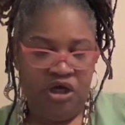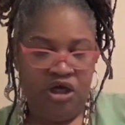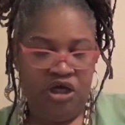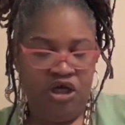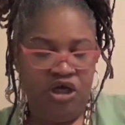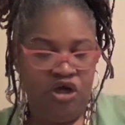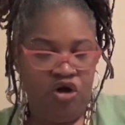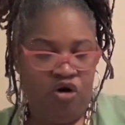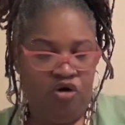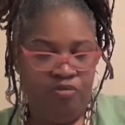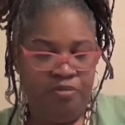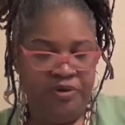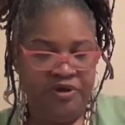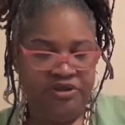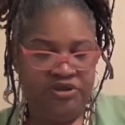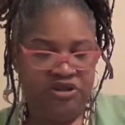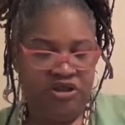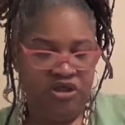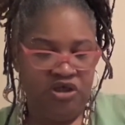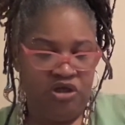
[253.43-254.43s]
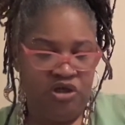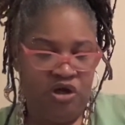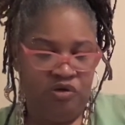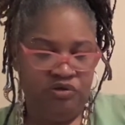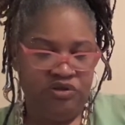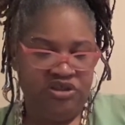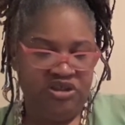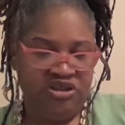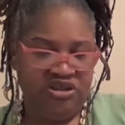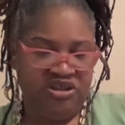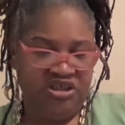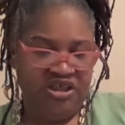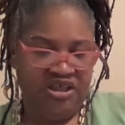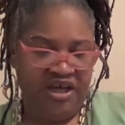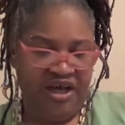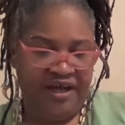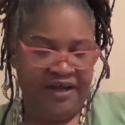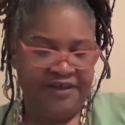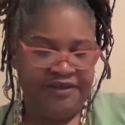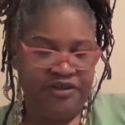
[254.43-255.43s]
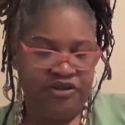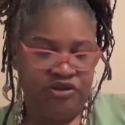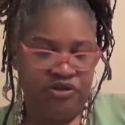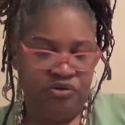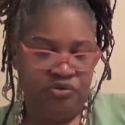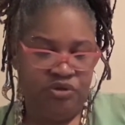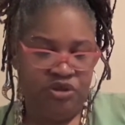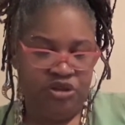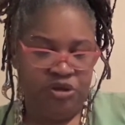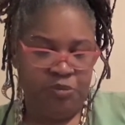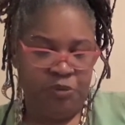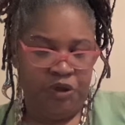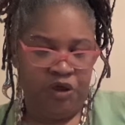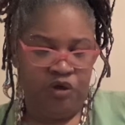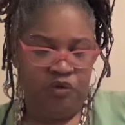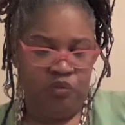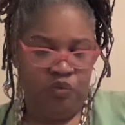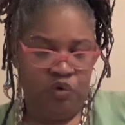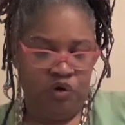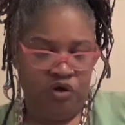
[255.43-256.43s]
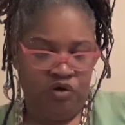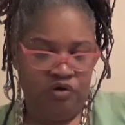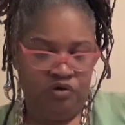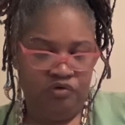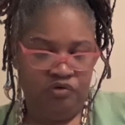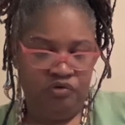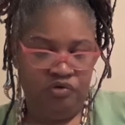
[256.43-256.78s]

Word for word: He opens and closes the gates to the spirit world.